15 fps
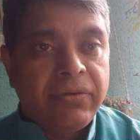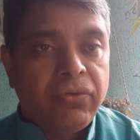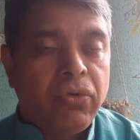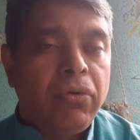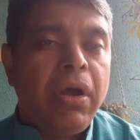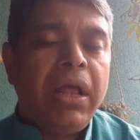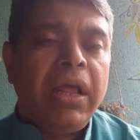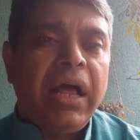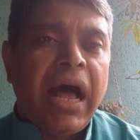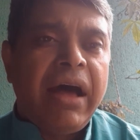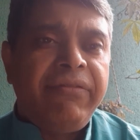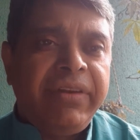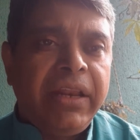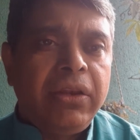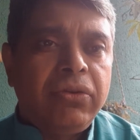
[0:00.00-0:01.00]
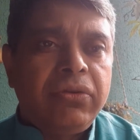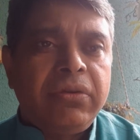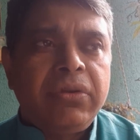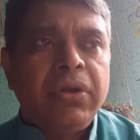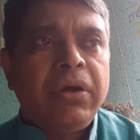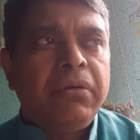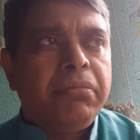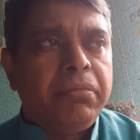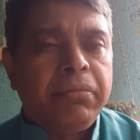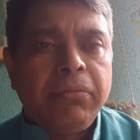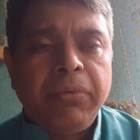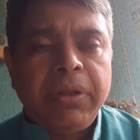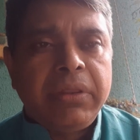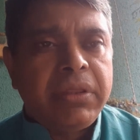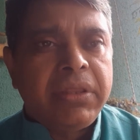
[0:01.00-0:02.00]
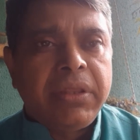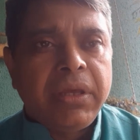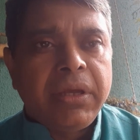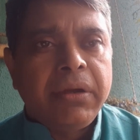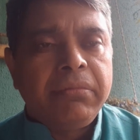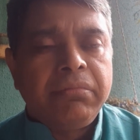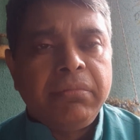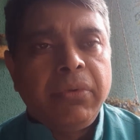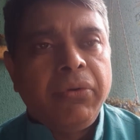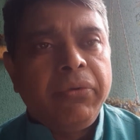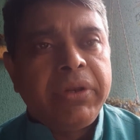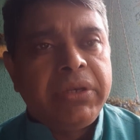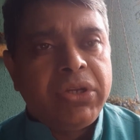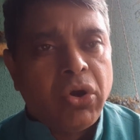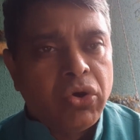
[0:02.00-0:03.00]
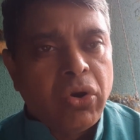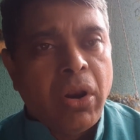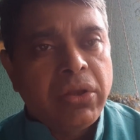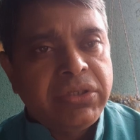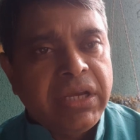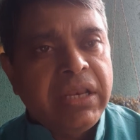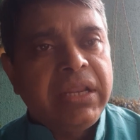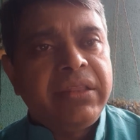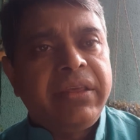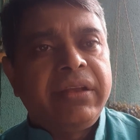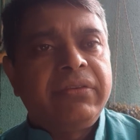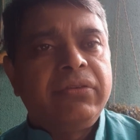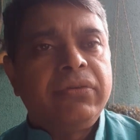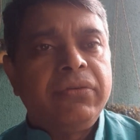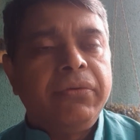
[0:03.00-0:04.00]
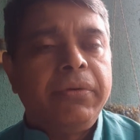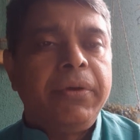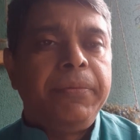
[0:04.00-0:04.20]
So I have dealt with deontological ethics,